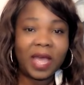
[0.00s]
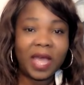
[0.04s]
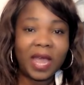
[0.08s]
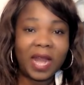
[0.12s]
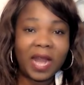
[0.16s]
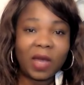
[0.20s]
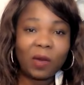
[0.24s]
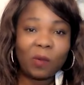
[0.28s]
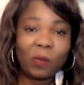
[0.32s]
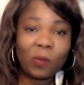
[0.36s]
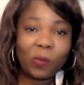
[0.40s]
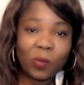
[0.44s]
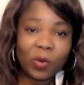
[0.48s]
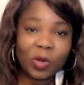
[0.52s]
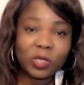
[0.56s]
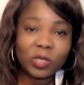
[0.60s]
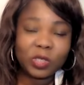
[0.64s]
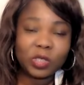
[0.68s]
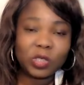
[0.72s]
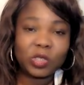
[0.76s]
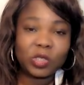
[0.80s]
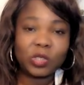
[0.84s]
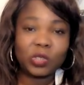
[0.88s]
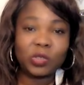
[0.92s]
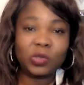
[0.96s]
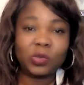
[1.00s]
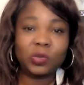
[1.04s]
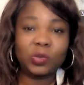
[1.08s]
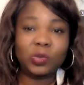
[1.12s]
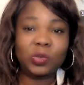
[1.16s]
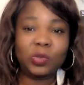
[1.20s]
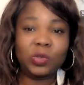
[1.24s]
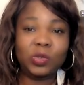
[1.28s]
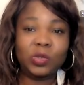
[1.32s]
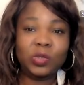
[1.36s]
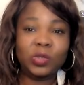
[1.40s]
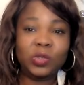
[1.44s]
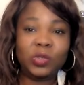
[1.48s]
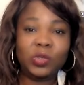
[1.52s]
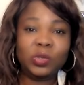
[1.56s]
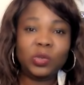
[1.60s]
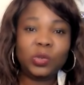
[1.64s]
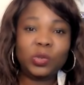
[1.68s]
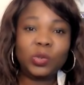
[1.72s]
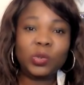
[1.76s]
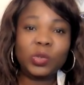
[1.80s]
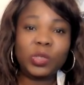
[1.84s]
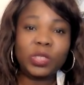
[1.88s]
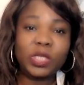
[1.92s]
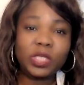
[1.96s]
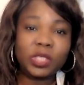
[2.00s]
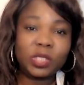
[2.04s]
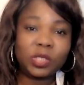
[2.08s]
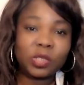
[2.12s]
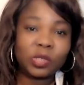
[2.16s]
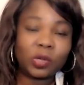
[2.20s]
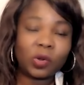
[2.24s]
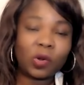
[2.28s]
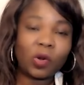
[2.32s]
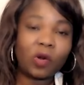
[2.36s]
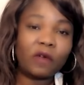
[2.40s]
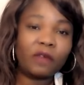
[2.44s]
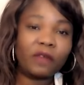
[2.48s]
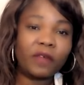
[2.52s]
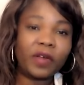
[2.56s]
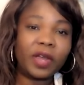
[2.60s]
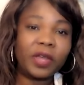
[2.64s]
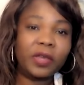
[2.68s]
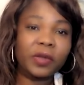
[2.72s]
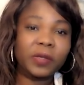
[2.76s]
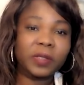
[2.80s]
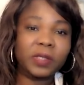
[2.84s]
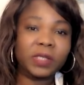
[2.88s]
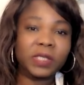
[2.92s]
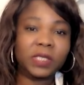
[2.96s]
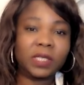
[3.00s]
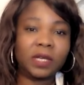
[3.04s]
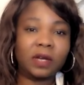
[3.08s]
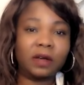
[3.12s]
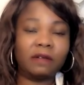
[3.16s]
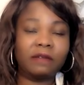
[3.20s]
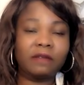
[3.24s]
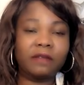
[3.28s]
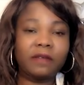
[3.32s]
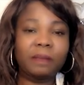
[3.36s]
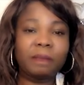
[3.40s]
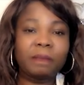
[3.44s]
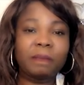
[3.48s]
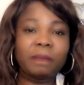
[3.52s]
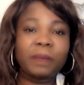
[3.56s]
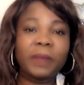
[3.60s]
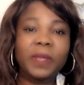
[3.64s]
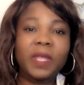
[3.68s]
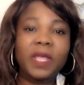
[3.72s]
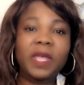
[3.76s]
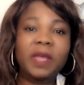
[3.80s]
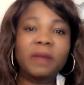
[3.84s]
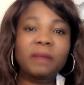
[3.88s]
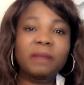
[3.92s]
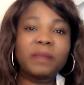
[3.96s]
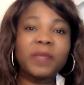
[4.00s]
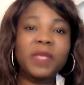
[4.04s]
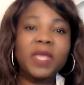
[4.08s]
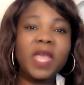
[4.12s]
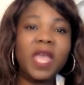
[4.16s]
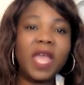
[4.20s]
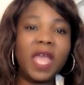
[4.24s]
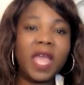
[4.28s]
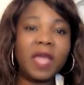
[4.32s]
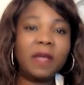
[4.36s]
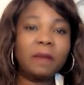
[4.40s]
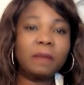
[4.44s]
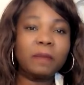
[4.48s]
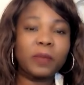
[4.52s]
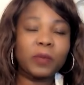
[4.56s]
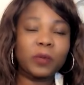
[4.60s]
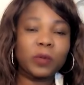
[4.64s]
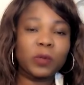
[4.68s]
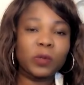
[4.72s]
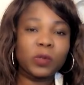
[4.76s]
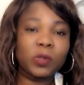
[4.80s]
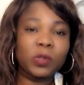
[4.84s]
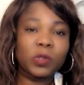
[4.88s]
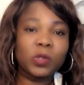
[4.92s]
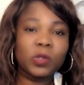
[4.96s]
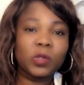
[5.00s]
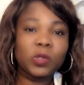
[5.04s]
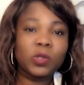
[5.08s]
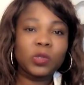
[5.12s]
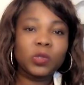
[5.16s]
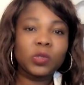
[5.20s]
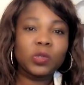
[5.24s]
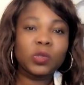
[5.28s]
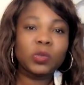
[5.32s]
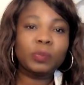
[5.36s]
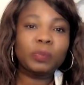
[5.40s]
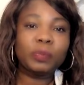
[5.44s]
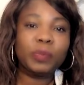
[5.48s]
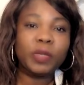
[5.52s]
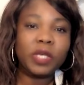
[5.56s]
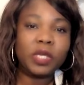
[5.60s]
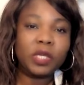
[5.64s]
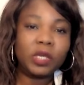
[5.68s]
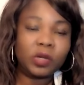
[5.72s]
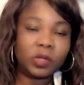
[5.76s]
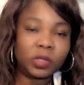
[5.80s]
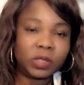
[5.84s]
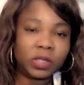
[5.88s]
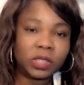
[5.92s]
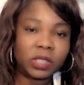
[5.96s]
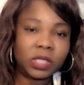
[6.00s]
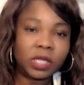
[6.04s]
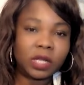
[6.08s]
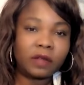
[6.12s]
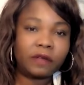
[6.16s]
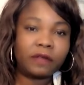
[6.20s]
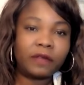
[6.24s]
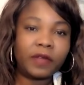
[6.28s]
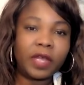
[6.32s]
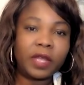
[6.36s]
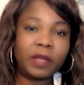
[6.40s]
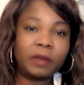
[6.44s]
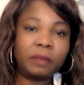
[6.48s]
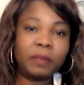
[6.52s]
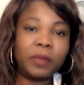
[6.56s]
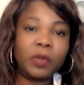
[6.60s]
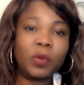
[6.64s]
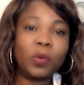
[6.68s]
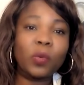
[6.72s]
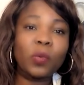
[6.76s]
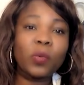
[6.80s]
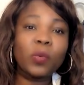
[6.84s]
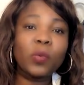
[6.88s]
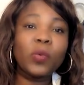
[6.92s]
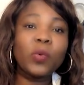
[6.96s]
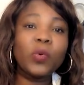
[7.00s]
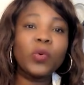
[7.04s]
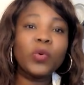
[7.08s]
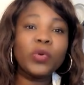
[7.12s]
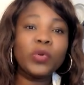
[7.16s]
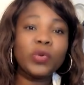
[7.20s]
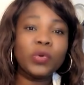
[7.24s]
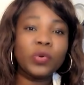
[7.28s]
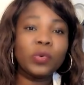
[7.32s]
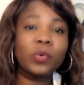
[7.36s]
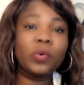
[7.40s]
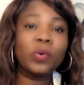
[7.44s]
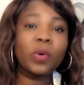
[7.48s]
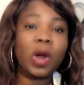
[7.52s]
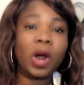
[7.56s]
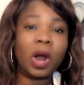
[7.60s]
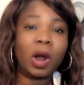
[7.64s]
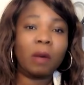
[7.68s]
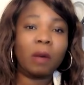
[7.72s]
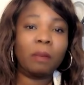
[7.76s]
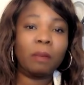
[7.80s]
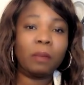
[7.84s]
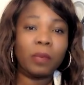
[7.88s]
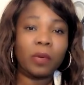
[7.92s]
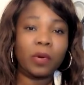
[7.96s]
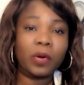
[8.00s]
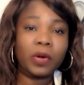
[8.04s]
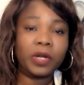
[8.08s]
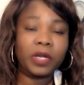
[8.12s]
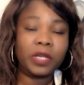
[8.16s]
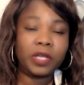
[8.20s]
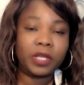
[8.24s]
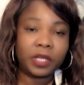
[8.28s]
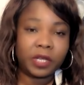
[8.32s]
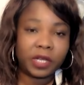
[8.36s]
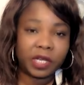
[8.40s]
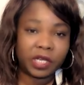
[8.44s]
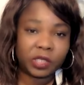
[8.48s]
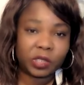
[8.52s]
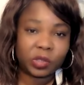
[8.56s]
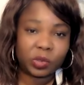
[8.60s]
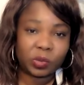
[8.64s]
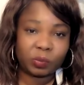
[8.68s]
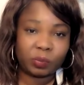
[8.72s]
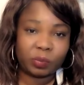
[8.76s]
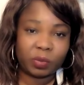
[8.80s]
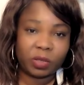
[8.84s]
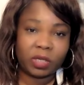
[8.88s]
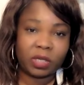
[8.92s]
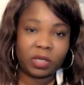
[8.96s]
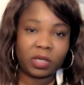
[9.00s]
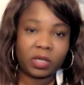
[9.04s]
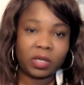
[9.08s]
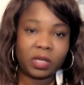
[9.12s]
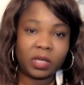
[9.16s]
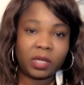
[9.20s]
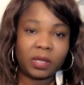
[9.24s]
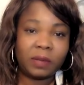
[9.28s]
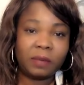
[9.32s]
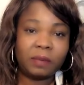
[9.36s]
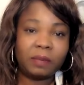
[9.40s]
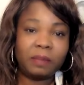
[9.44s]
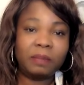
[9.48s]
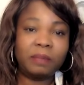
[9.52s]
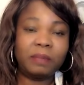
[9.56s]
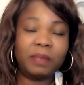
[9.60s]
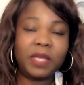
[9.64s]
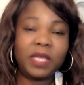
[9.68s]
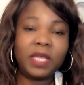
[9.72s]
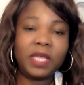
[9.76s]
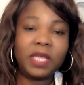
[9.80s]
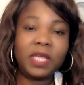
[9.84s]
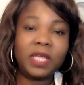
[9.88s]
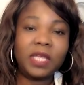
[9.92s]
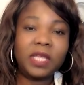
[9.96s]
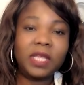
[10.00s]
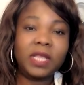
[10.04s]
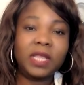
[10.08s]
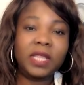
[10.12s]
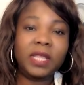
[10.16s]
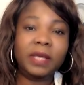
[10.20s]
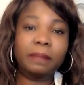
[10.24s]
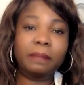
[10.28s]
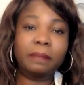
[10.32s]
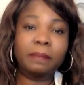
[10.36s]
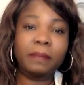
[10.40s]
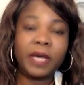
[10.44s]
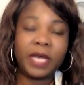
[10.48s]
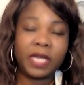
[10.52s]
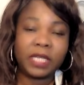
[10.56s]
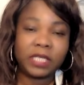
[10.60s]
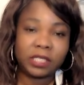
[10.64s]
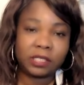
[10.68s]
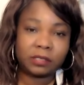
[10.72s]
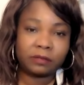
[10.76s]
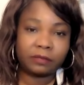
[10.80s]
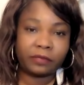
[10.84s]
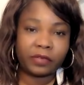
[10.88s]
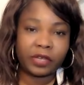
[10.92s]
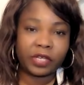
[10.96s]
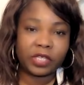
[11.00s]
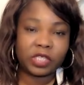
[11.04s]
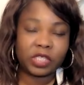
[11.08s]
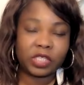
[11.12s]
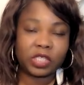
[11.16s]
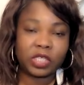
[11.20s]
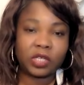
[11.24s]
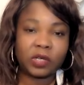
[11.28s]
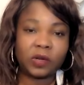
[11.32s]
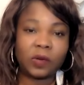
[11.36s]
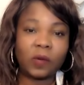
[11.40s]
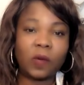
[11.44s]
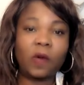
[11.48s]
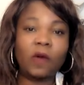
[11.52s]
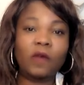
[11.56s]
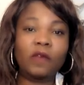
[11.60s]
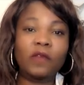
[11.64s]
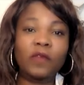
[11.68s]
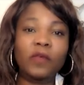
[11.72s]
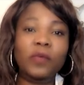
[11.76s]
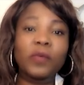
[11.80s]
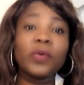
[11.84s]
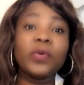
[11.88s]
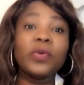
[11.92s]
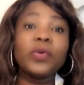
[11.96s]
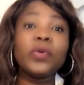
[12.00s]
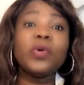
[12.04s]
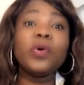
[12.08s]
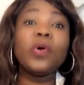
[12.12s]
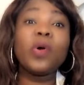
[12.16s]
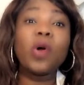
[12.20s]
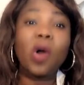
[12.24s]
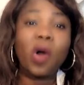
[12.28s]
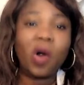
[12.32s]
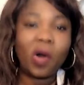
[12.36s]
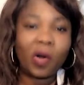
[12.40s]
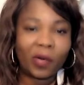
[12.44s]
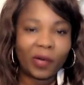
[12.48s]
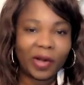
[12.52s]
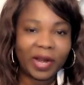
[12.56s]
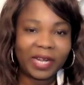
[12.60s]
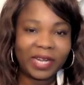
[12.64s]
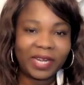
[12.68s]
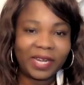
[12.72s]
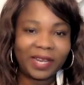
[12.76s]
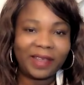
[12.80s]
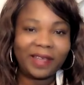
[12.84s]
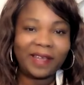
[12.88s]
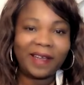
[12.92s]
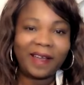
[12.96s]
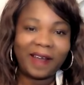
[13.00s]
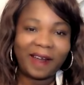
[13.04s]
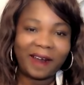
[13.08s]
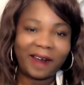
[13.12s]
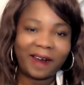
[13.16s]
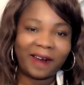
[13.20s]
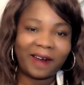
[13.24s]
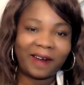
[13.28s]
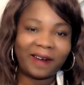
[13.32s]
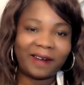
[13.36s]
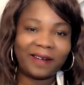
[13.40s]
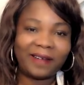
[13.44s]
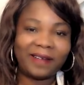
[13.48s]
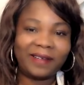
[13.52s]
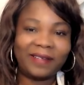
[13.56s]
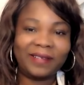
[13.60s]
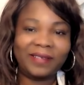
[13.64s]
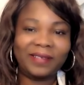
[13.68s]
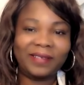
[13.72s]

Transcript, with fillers: And I want you to discover yourself, be able to be yourself and be who you are born here to be. Be the best version of who you already are.